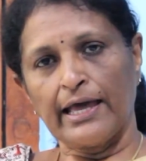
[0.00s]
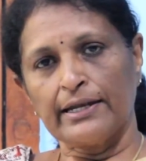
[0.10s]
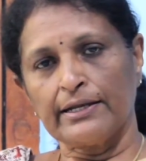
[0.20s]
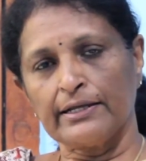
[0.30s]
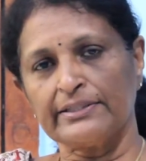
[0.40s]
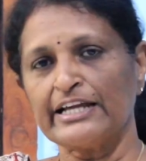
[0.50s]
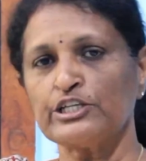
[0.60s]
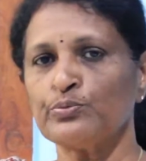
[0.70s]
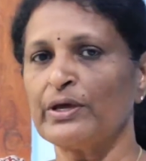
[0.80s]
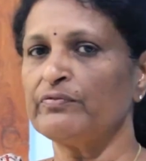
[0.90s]
And
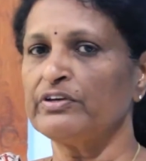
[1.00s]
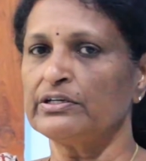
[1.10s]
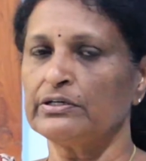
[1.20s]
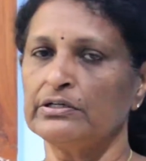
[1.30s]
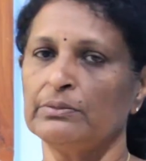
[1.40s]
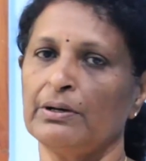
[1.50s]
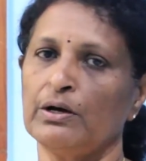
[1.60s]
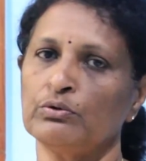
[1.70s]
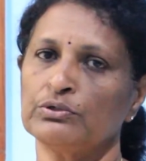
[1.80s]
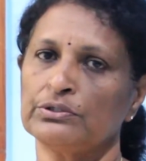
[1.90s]
that is when we heard
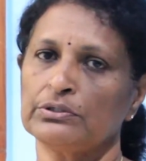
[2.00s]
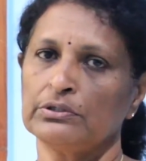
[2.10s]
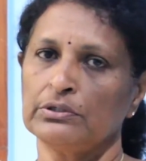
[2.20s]
about